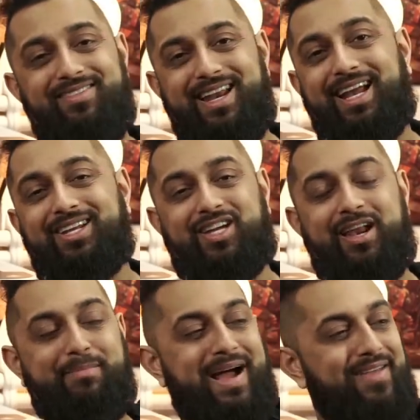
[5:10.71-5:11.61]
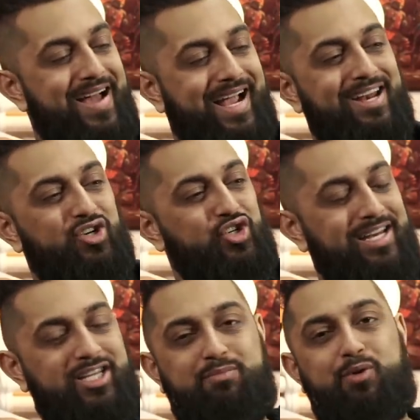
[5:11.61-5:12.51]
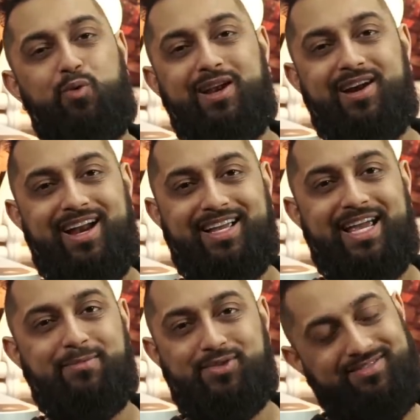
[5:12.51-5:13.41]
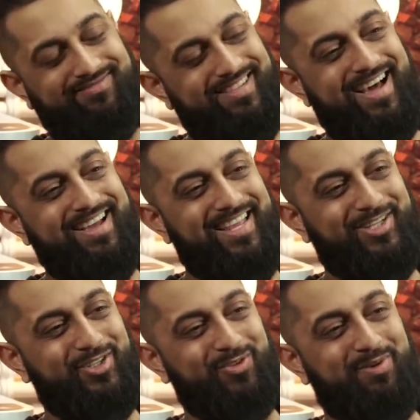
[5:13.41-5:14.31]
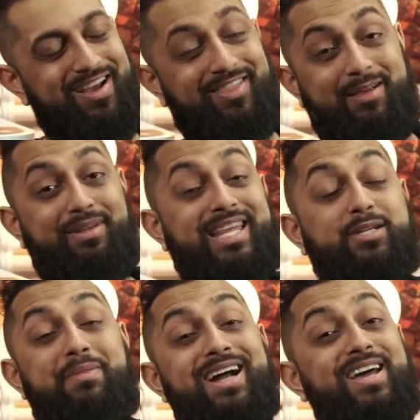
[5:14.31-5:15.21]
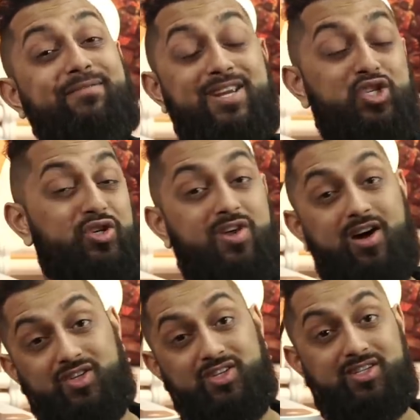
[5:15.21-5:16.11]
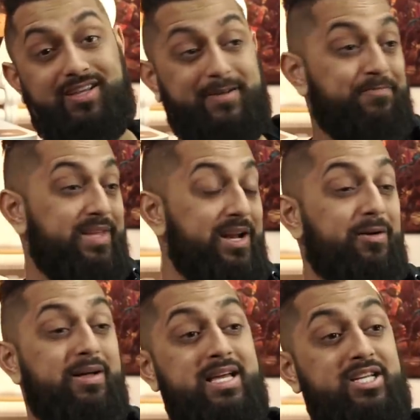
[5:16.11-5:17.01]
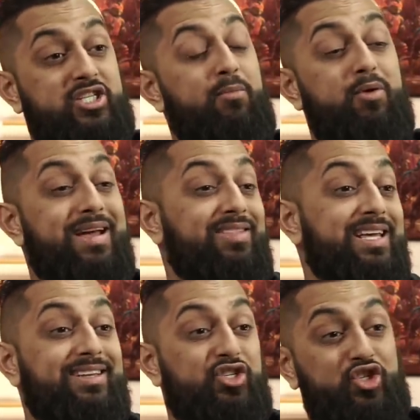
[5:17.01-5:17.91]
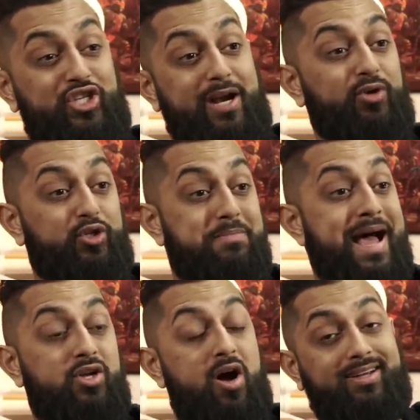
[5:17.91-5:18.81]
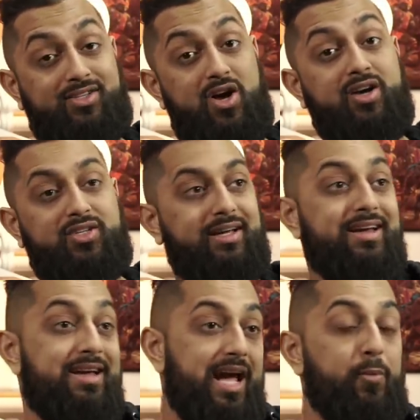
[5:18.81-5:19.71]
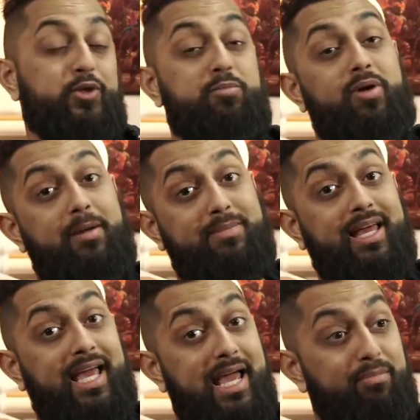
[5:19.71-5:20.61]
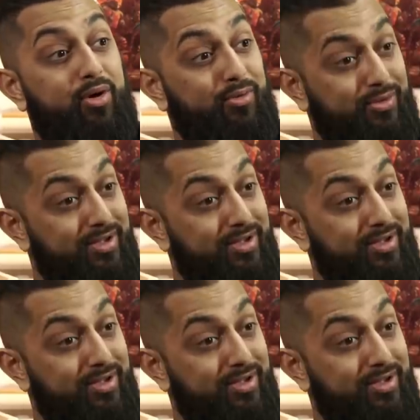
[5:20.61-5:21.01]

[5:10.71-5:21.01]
Then it gets kind of bad. That kind of shit needs to be weeded out of games. That's just what I think. But that's my definition of toxicity, you know? Someone may think that just general smack talk is toxic, at which point I'd be like, hey, bro,